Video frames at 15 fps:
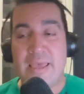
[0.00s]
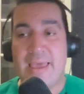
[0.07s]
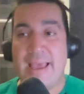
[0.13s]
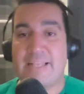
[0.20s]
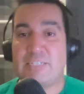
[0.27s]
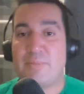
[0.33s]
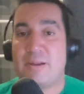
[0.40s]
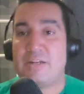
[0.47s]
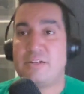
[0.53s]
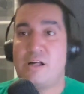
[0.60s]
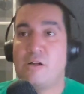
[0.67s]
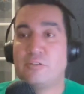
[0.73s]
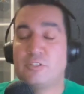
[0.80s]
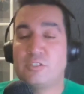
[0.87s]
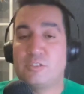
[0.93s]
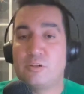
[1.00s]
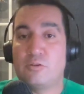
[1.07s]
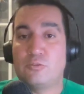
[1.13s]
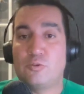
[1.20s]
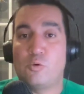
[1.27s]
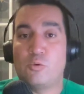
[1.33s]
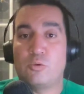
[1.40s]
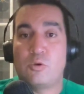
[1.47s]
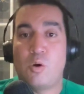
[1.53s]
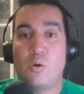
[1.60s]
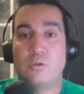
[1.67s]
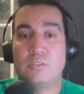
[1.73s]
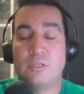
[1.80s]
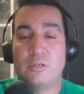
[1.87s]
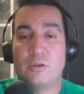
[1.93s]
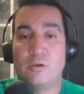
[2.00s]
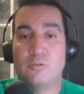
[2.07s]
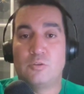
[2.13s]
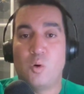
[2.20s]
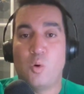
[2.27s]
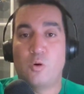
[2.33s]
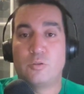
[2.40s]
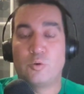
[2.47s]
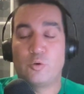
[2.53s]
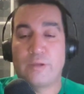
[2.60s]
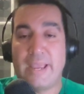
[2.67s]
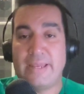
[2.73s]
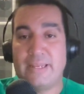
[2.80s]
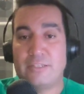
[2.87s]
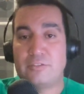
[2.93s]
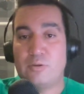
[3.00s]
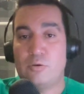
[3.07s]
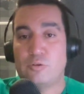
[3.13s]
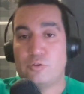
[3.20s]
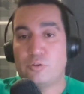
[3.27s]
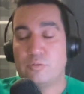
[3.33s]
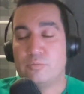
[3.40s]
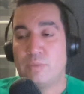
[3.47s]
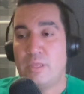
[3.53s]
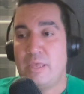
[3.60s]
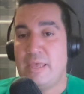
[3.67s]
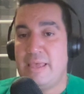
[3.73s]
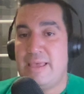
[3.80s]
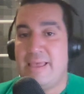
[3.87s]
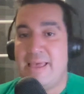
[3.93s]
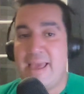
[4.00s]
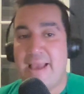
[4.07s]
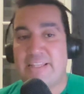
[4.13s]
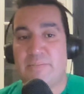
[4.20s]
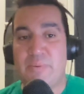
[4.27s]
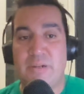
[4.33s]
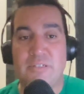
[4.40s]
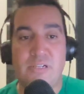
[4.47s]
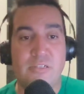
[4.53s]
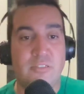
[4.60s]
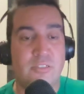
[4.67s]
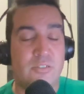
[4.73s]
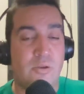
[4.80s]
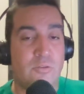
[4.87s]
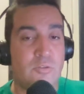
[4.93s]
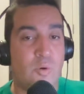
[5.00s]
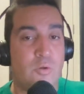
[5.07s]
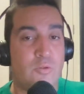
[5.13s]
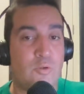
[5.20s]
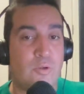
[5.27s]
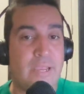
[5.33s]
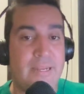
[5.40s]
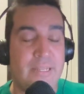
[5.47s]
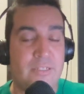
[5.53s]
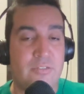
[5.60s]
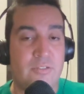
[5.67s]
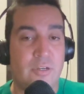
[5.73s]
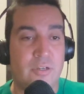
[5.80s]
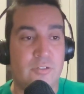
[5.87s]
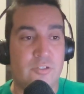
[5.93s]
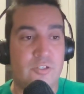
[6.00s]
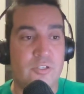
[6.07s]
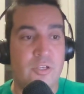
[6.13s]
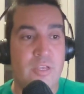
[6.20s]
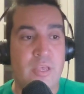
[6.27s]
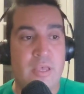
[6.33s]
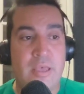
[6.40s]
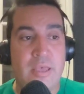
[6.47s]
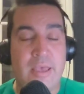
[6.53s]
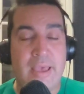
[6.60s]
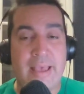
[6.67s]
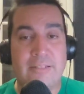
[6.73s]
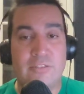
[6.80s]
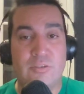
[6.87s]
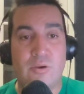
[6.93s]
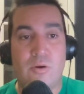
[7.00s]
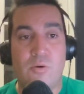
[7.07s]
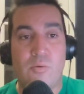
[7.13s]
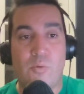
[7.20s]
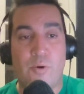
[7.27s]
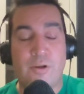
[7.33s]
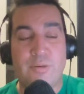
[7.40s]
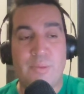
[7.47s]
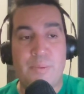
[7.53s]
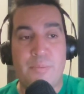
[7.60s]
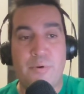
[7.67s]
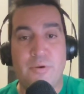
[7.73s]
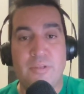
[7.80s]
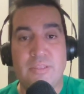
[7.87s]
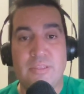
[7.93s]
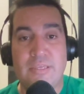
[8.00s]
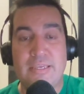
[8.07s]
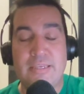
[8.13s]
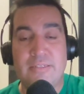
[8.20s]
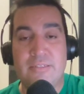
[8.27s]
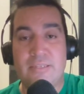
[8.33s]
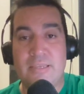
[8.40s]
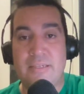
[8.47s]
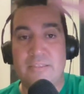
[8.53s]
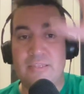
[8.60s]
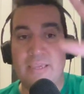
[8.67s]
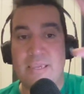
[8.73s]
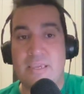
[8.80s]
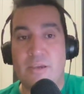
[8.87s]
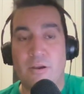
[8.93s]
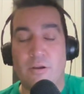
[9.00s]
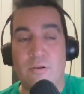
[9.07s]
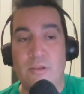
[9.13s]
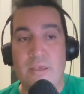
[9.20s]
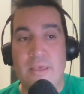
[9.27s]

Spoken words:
X amount of dollars is going to go towards organic social. X amount of dollars is going to go towards organic search. And so we're going to be putting these into here.